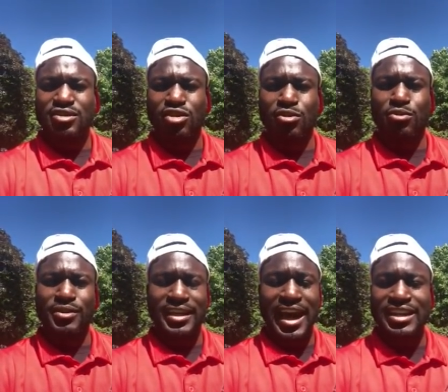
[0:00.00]
So
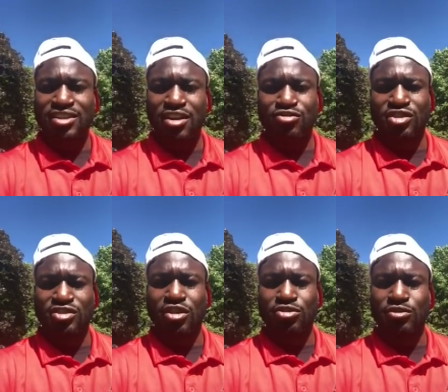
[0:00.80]
when college
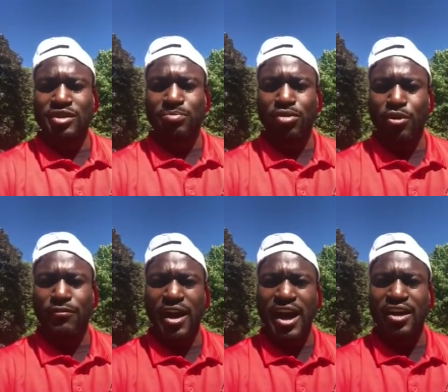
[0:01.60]
coaches go to his
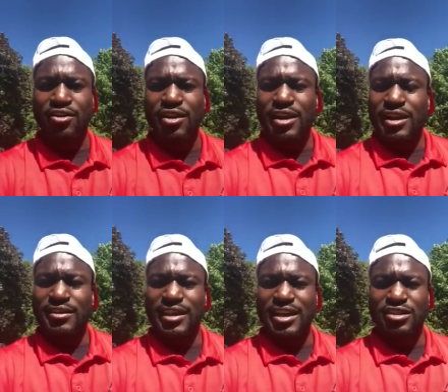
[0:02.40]
profile,
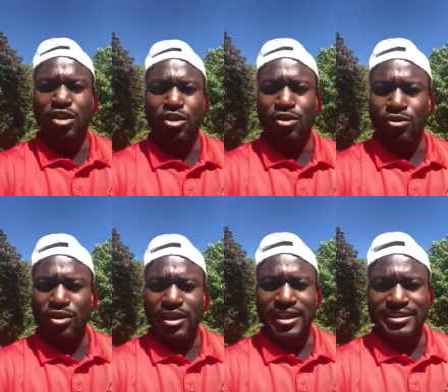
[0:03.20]
they know
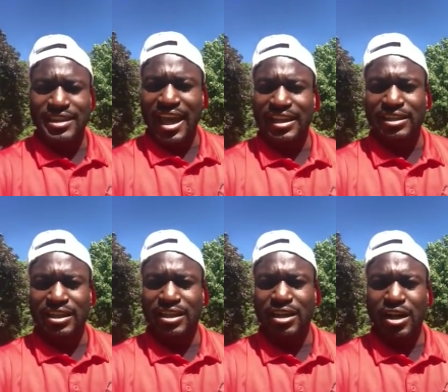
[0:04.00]

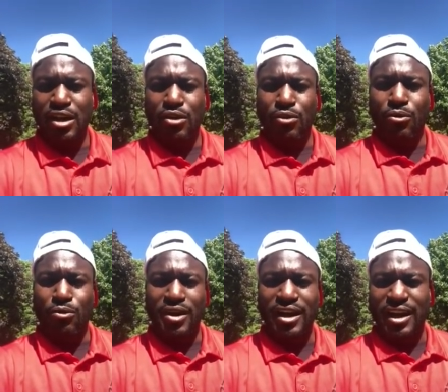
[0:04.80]
exactly
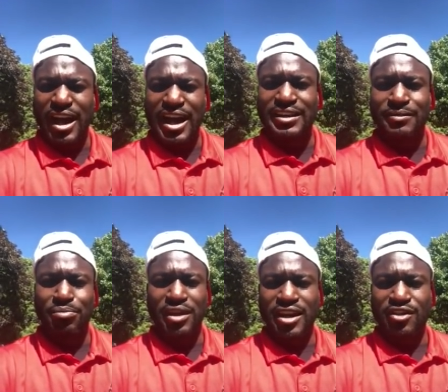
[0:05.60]
what kind of
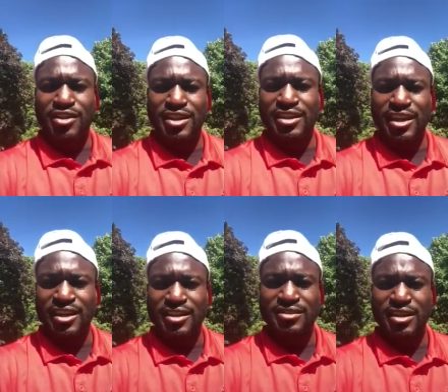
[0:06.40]
player he
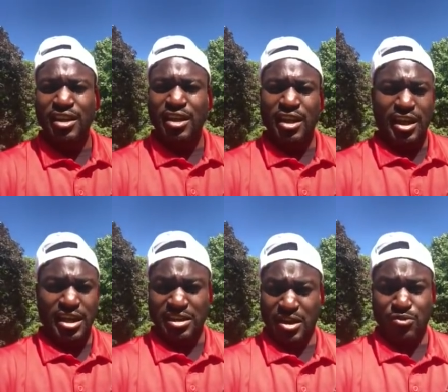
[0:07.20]
is.
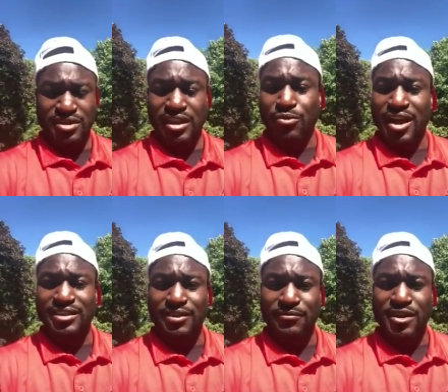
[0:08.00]
And then once they
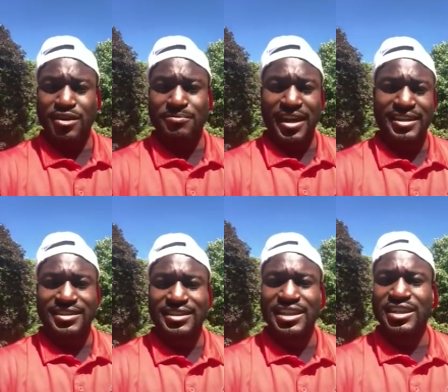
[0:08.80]
watch the film, they can
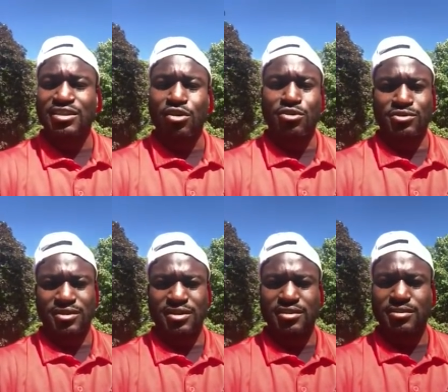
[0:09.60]
see
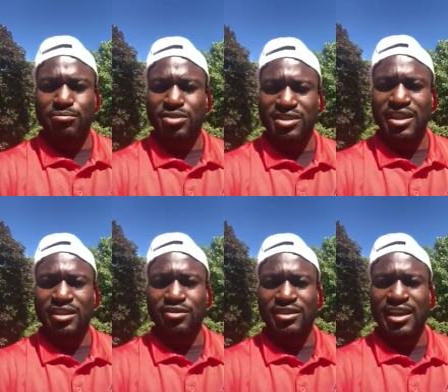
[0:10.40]
those
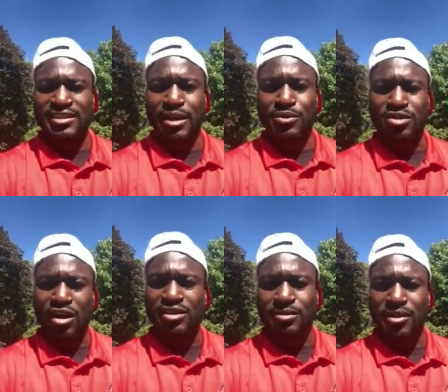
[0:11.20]
particular things that we
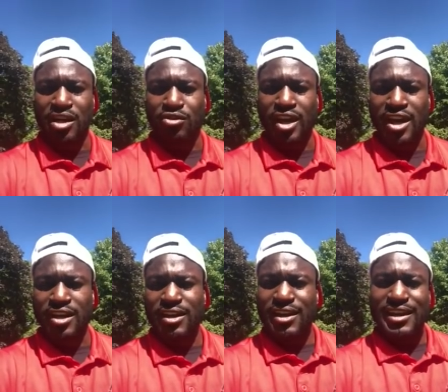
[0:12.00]
talked about, okay?
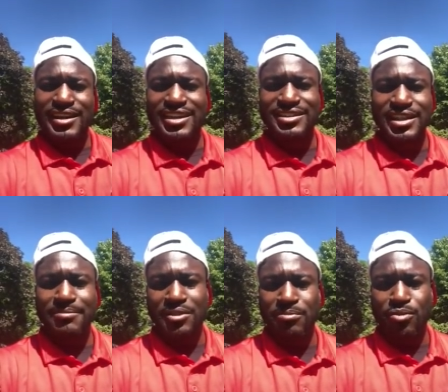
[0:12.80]
That's
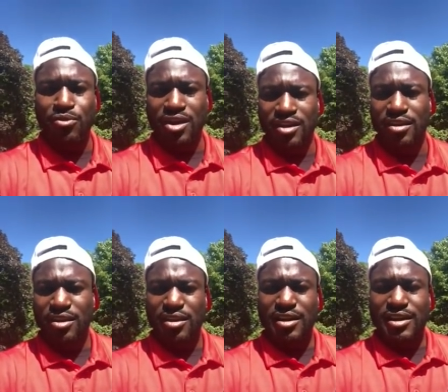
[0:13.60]
step number one.
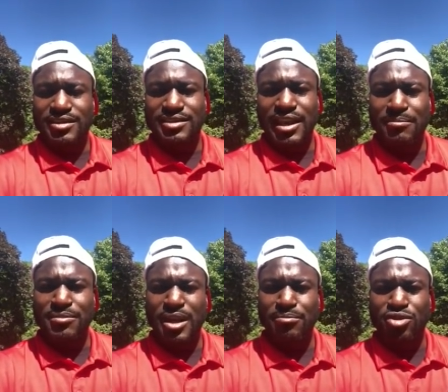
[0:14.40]
Step
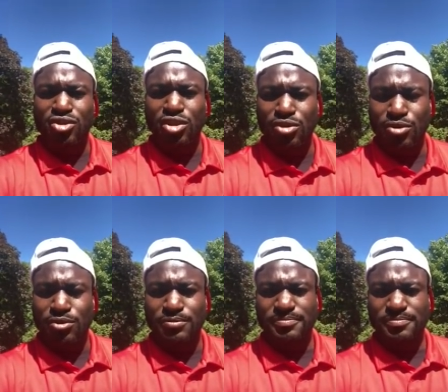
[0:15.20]
number two